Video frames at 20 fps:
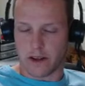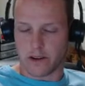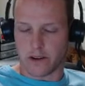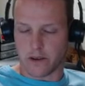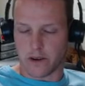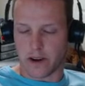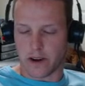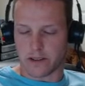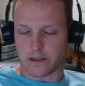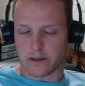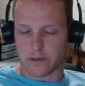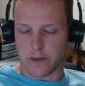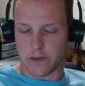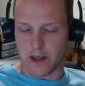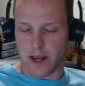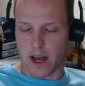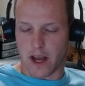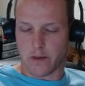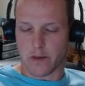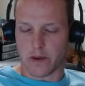Horizon, but
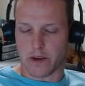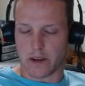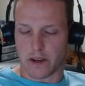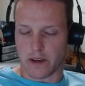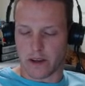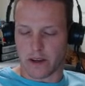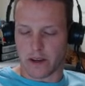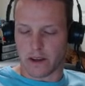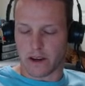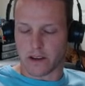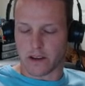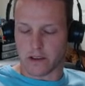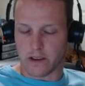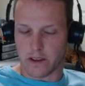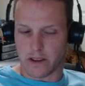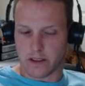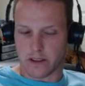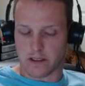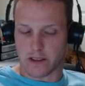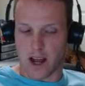Hobby King, and so
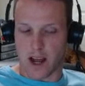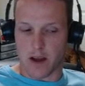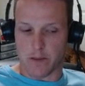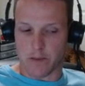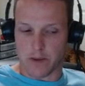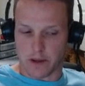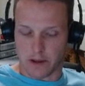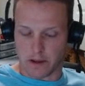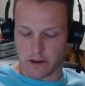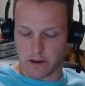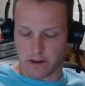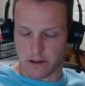they stopped it.